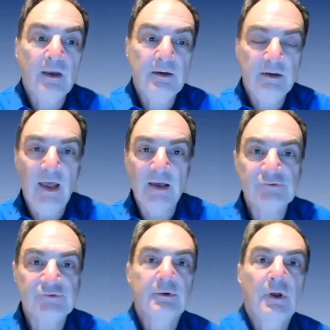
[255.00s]

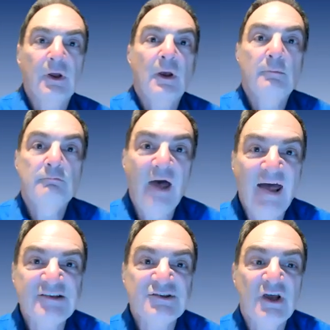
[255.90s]
Next,
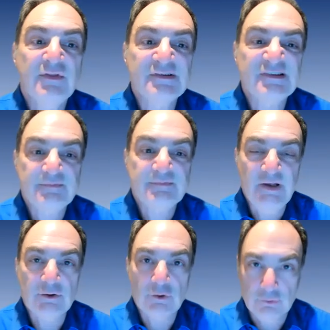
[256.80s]
match the
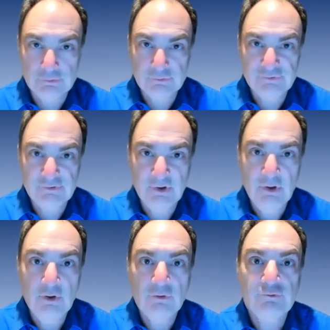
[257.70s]
speakers
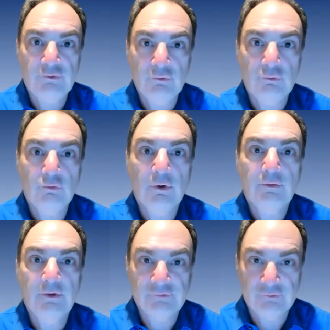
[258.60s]
to
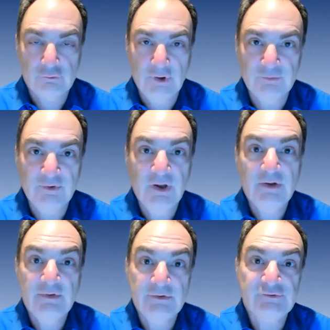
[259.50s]
the script.
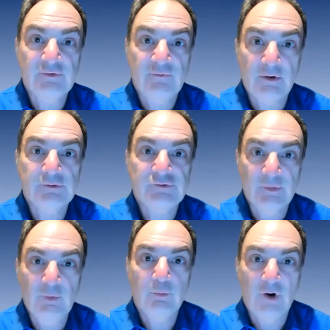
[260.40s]
This is a very
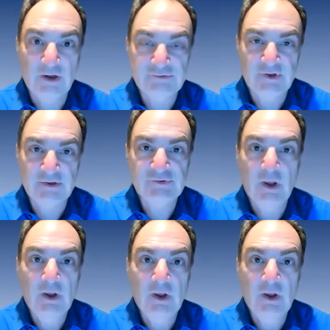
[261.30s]
simple process.